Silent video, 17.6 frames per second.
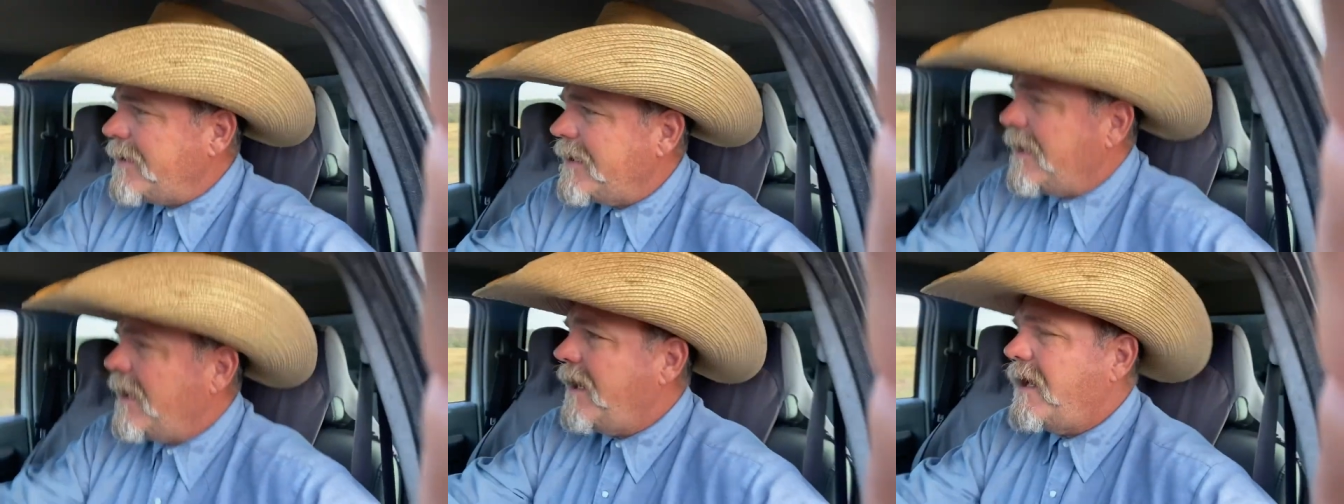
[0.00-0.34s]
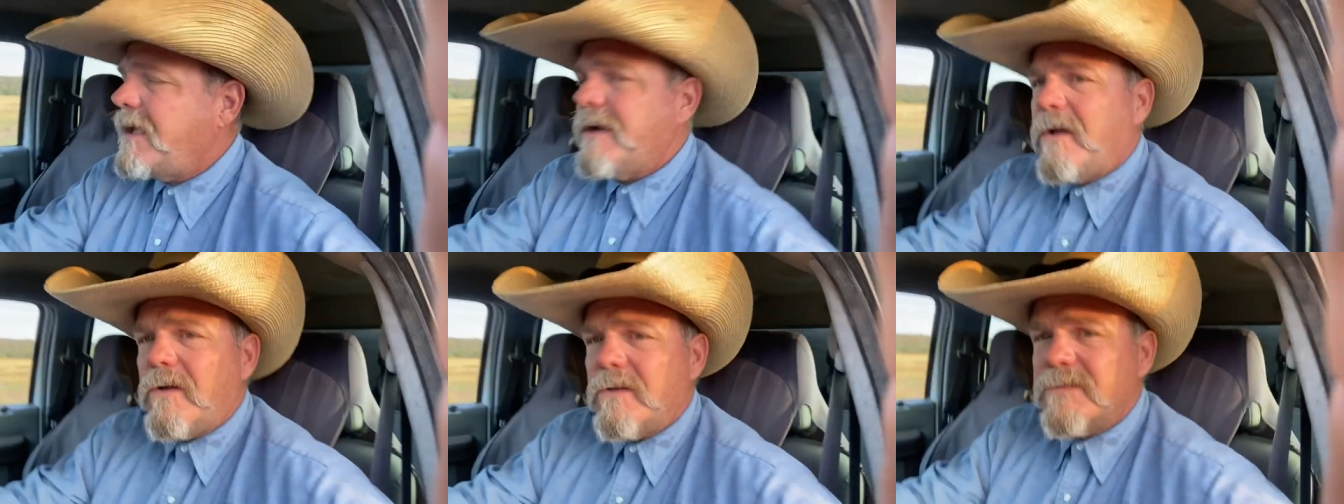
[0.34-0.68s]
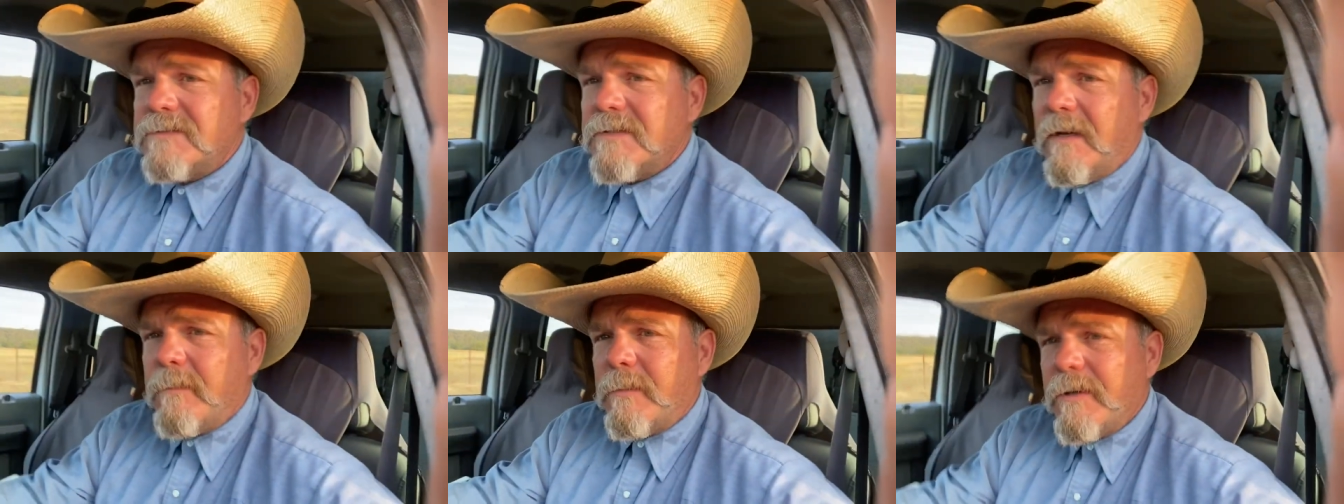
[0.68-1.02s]
hot all
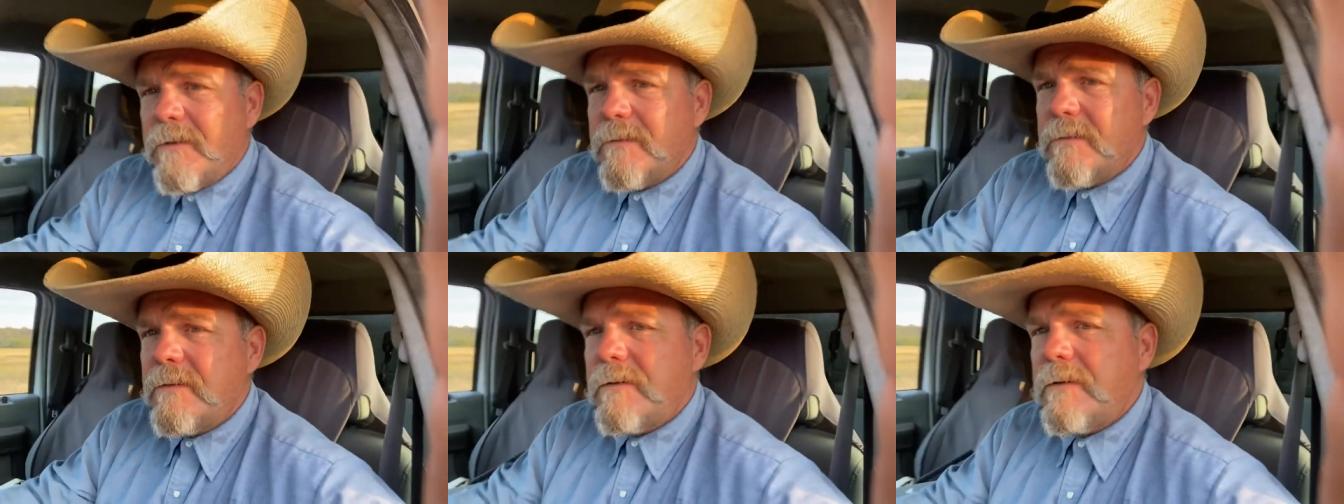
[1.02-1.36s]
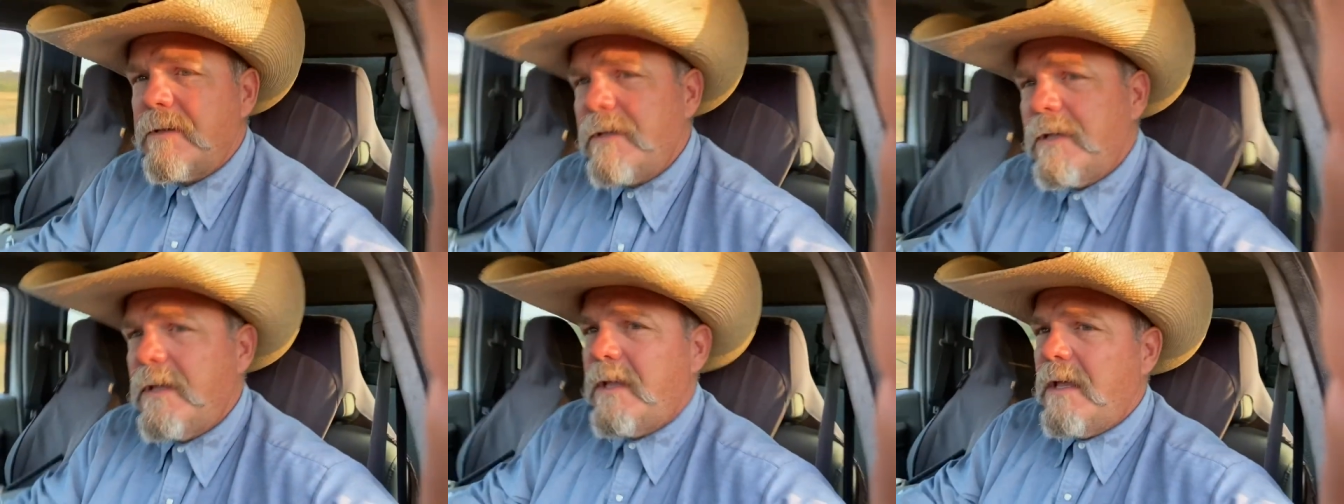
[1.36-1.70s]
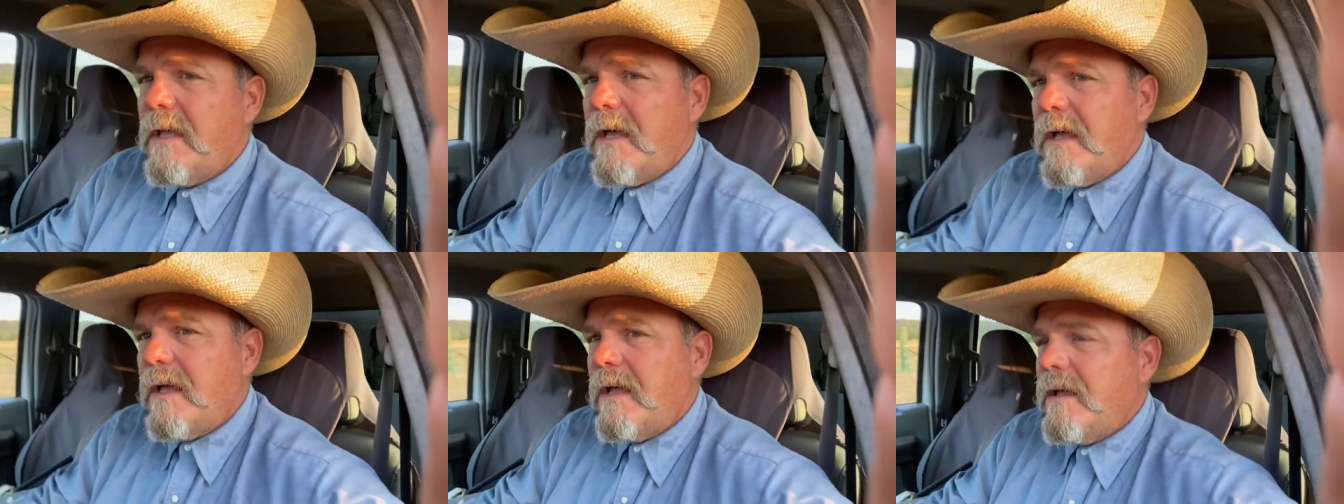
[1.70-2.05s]
summer.
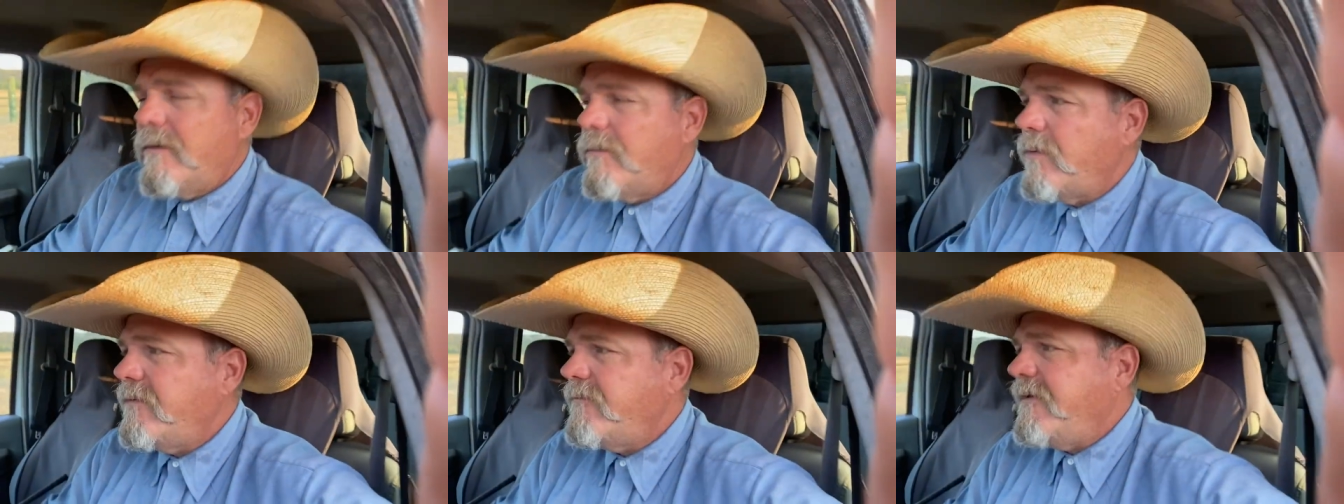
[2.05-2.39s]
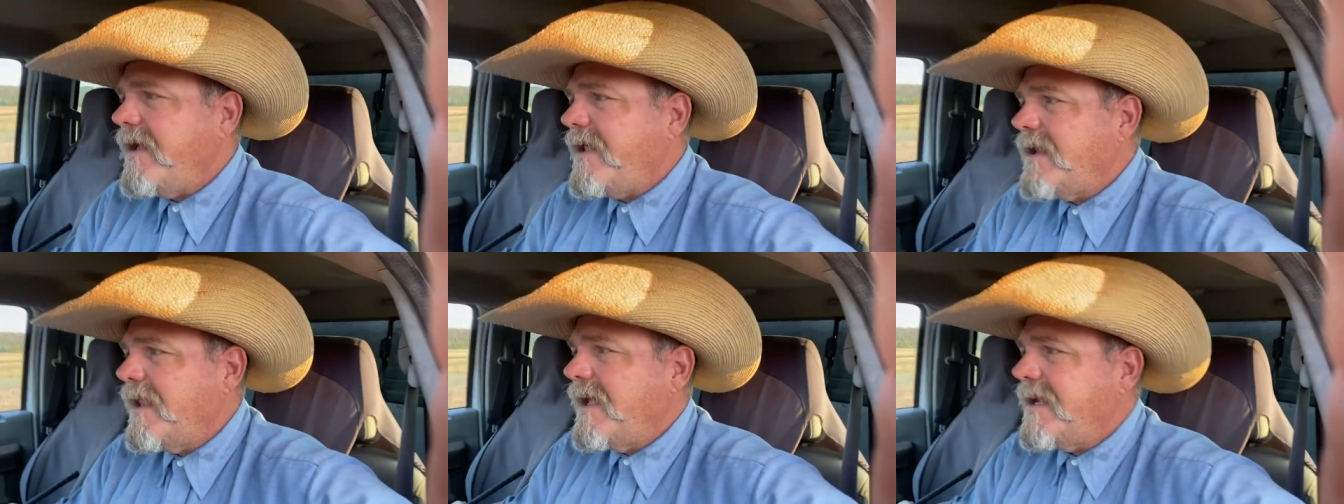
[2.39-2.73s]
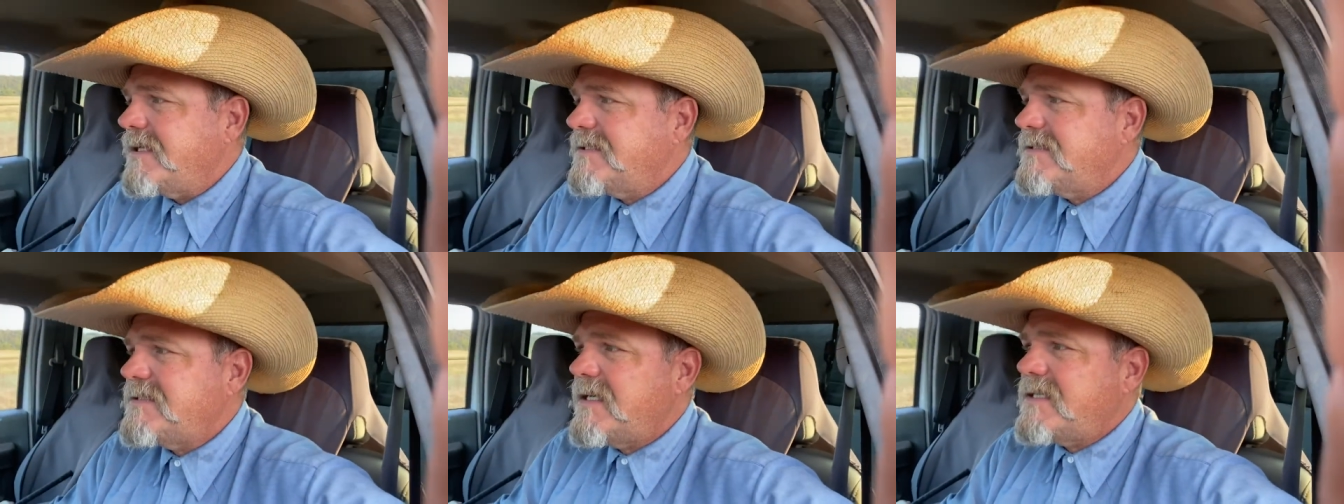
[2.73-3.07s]
Uh, we've had like
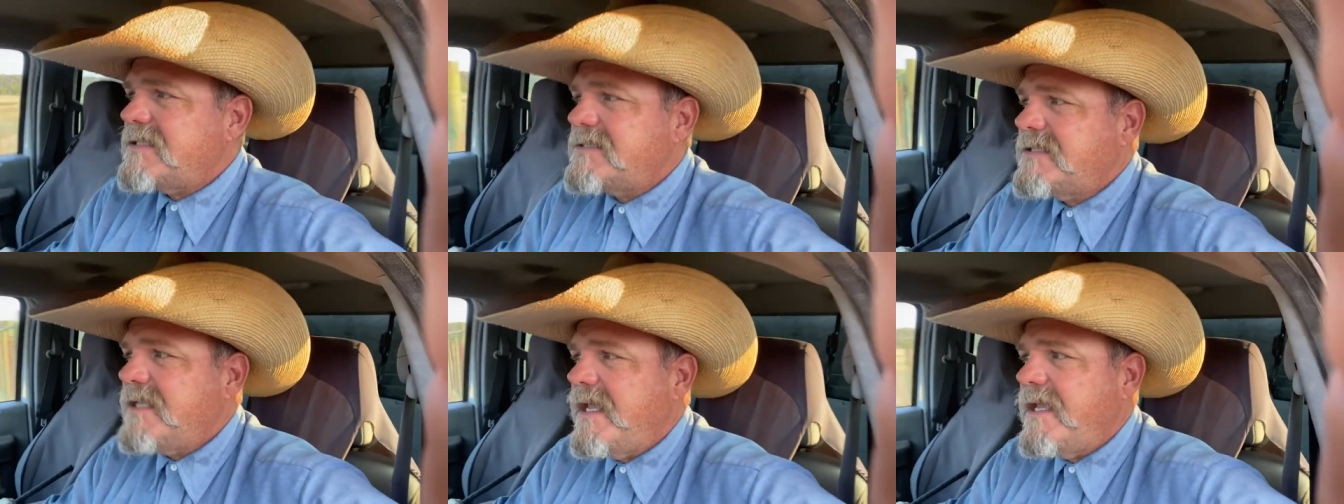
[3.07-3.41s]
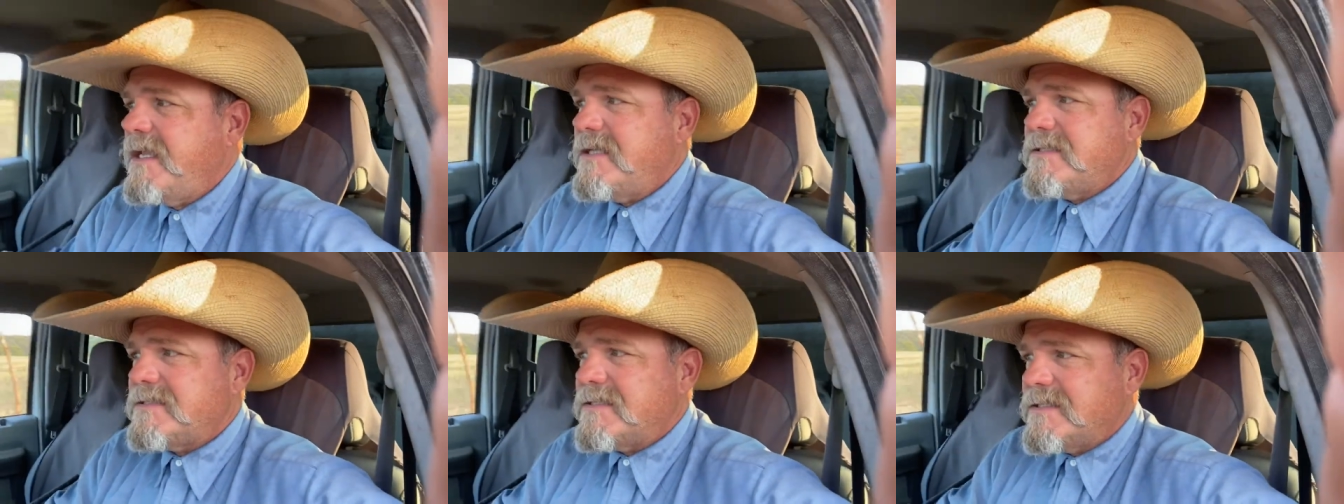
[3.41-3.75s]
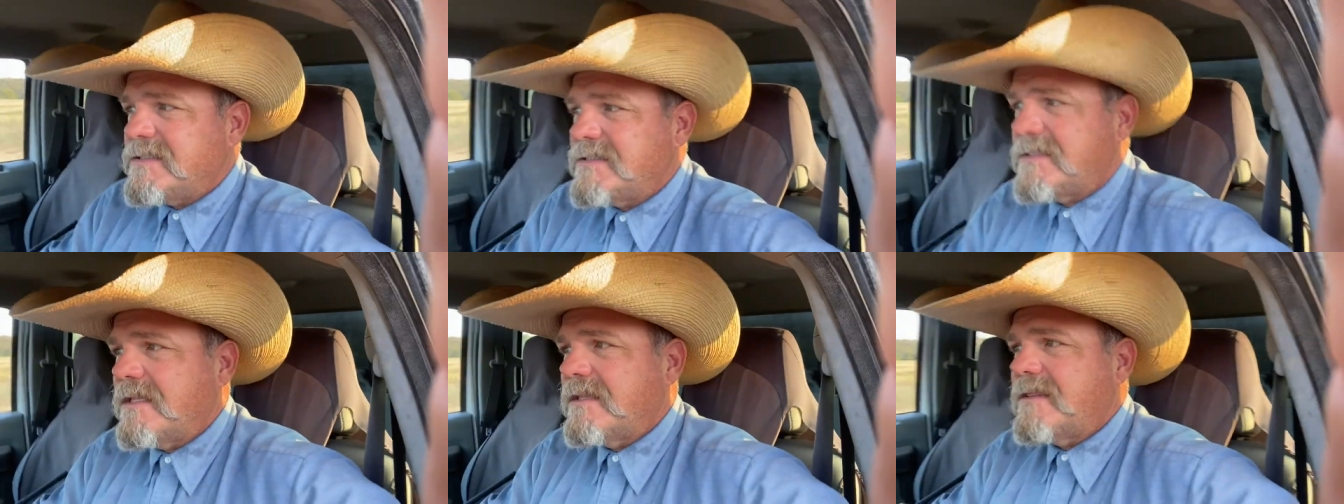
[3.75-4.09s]
six days
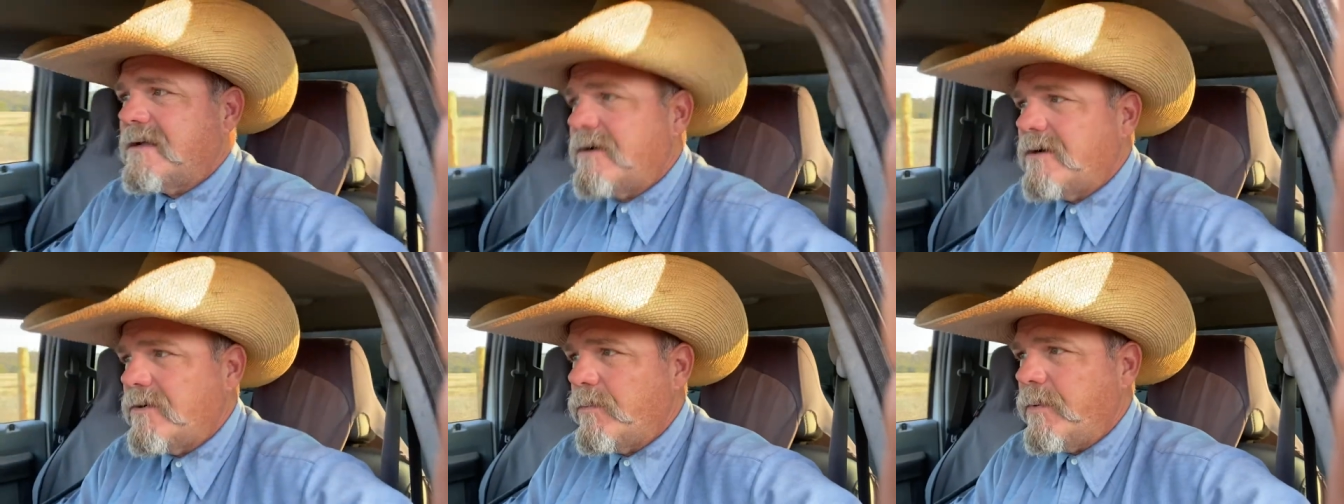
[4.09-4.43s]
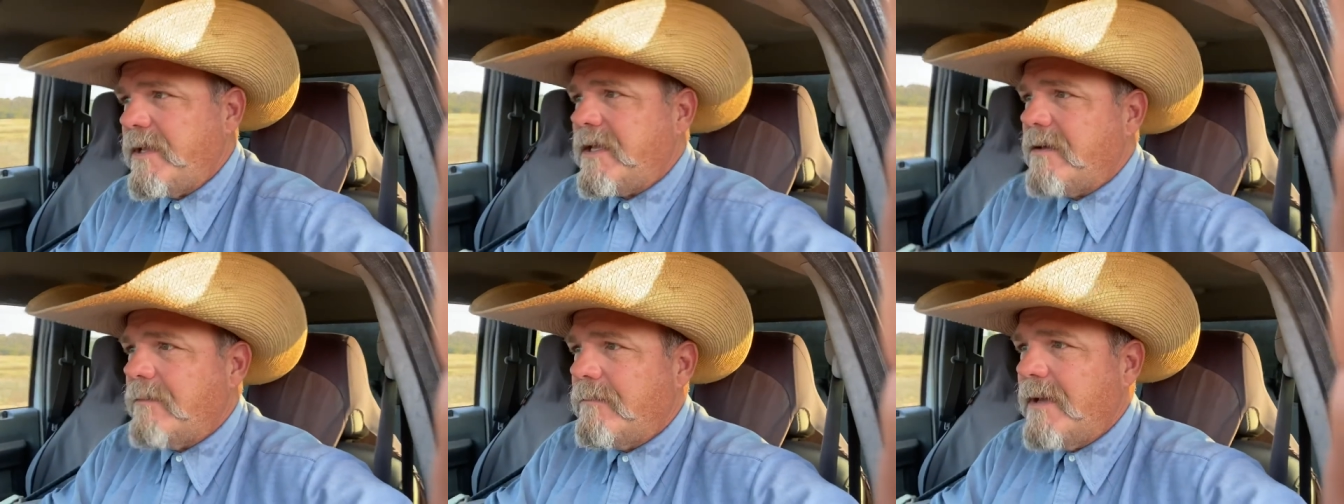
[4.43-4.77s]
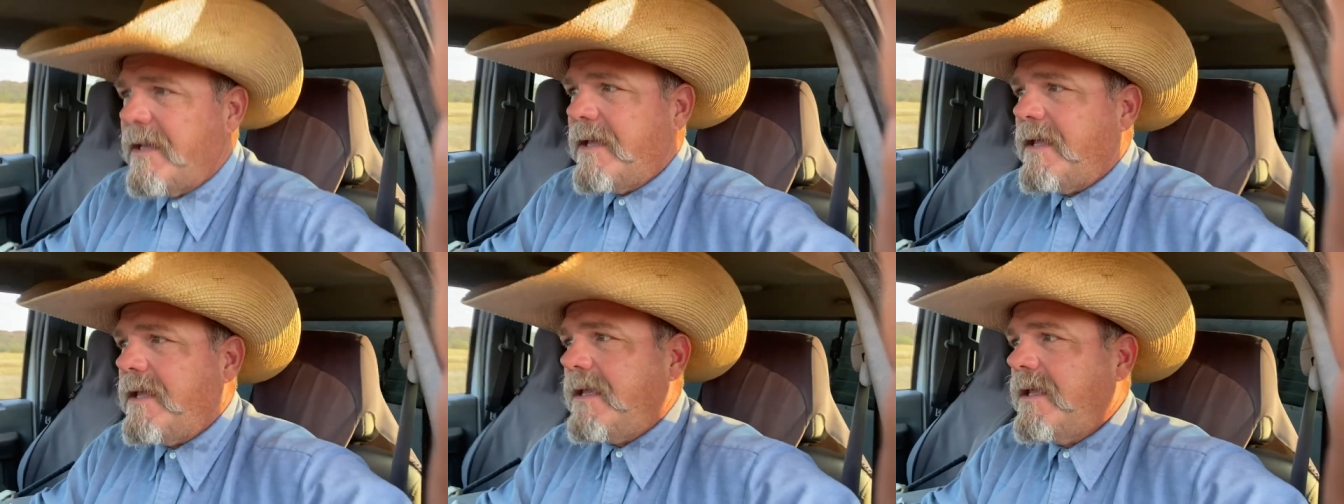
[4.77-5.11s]
since the third week of
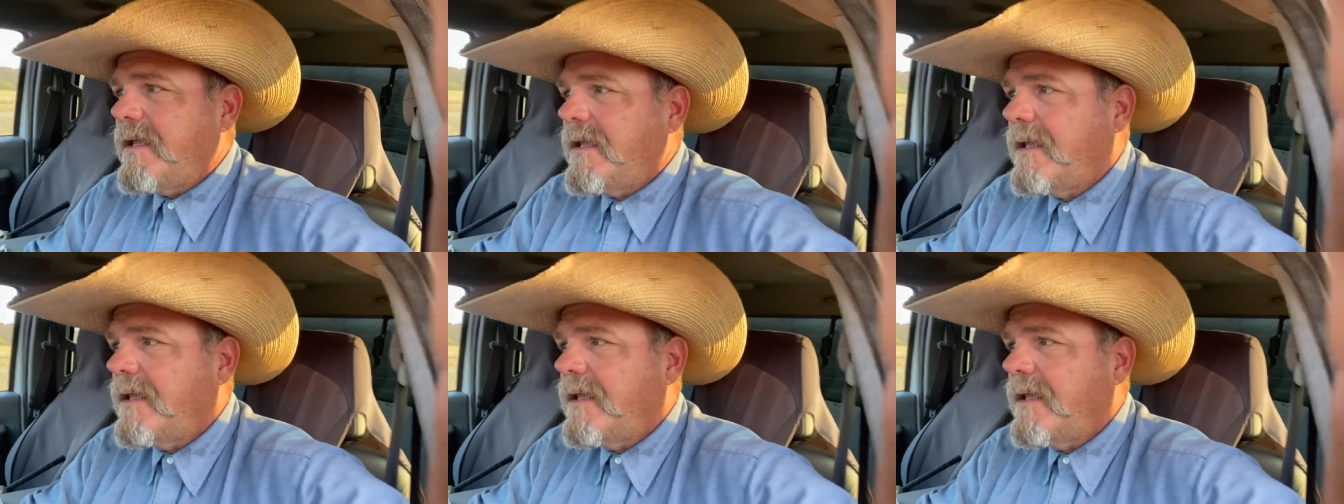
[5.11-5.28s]
May.